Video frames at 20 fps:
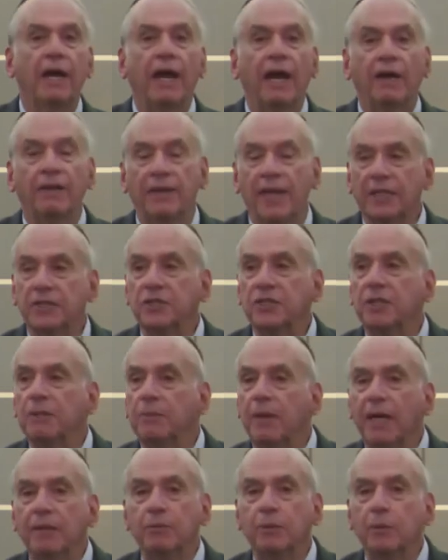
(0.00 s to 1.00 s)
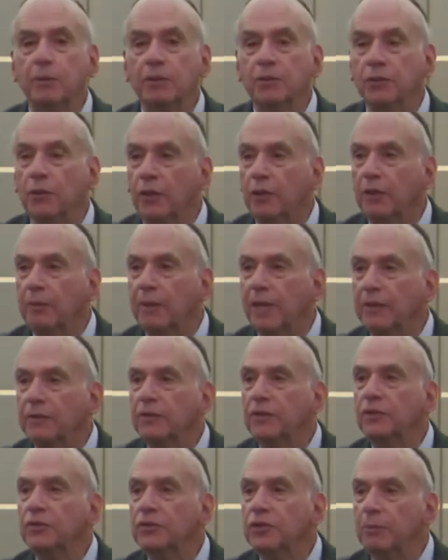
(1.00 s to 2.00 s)
And that's the man we will talk about
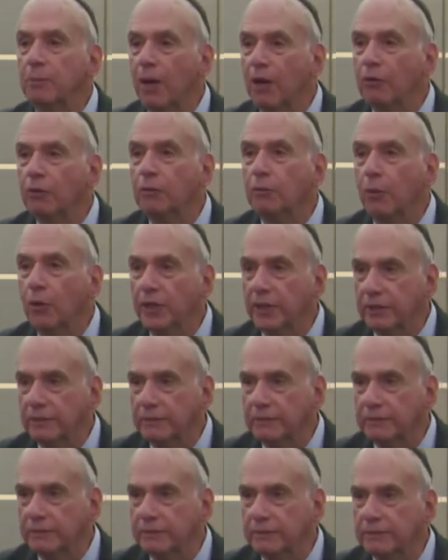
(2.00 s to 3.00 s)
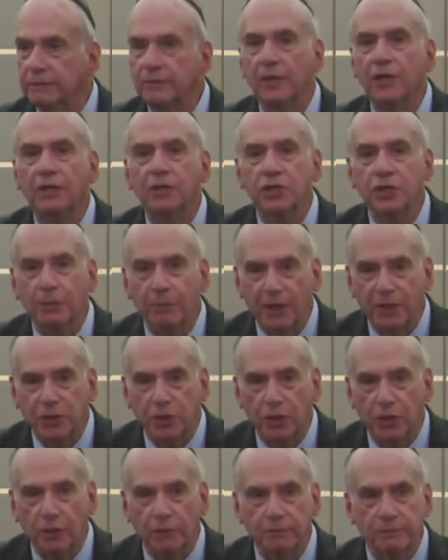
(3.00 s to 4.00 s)
tomorrow morning. Shabbat
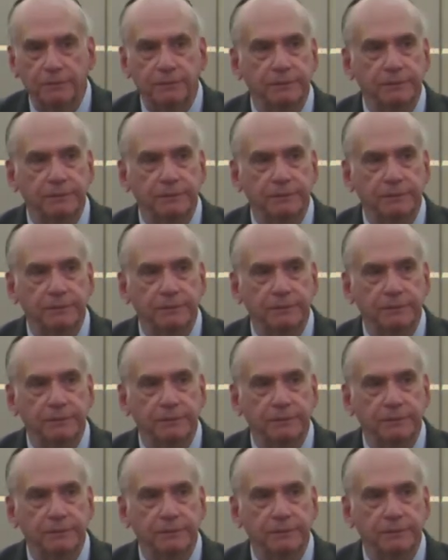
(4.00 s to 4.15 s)
Shalom.